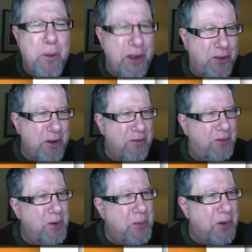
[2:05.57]
What sort of
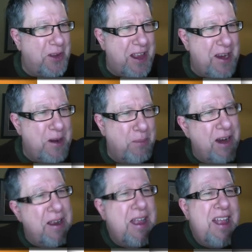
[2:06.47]
food we're going to
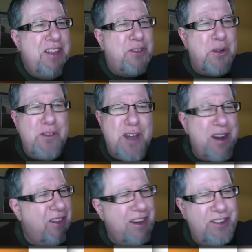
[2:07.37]
bring? So you've
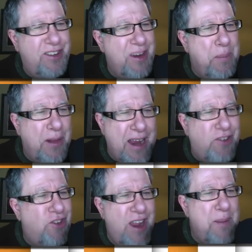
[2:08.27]
got a little simple
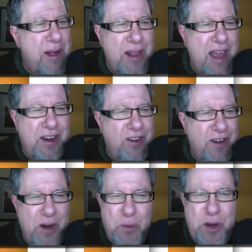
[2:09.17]
HTML editor
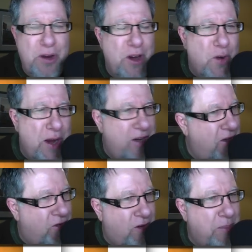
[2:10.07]
here where you can create a
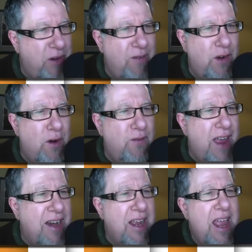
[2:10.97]
description of your
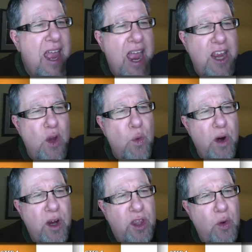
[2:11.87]
event, and you
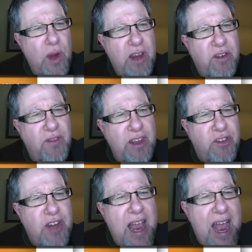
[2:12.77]
work through each of
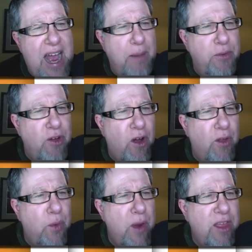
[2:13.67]
these tabs
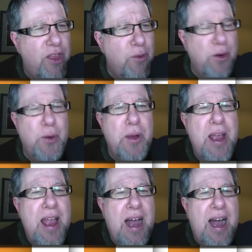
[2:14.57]
all the way through
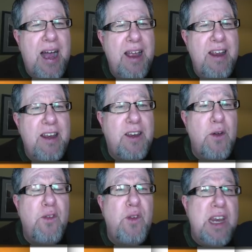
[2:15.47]
uh,
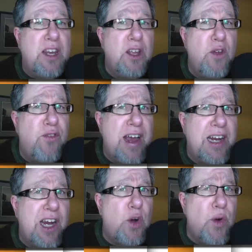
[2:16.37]
into, until you
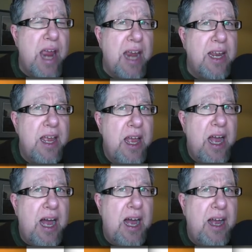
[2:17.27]
finally create.
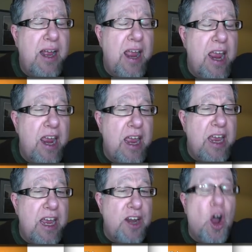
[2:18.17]
Uh, a,
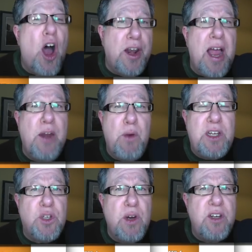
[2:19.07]
an online
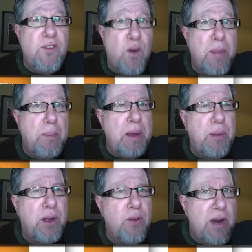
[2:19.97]
registration form that
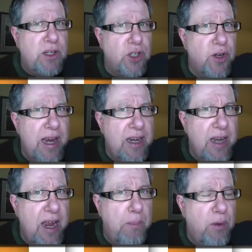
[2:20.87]
people can register and,
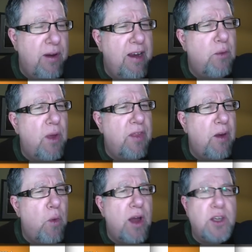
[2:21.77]
and put in what
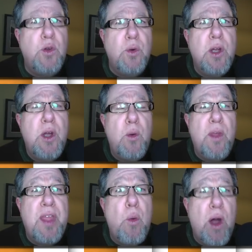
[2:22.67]
they want to
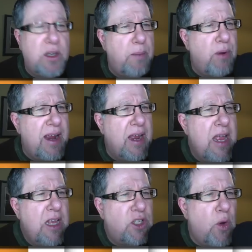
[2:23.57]
what they want to bring.
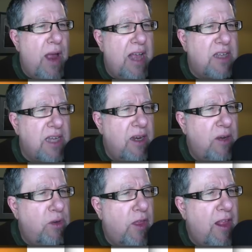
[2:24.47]
So as I
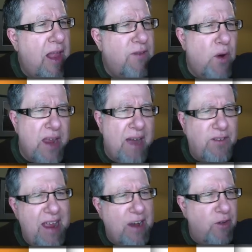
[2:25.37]
whether they alive? No, you have
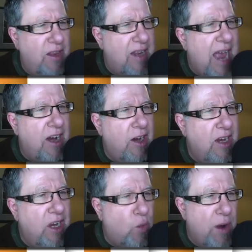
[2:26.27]
to enter the data
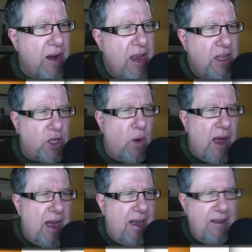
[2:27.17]
in each one. So
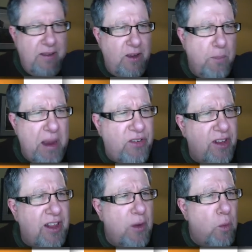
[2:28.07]
uh, you
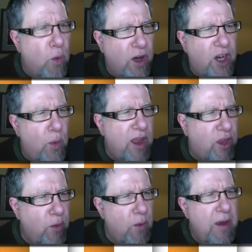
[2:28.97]
basically work your way
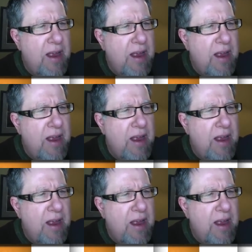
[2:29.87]
through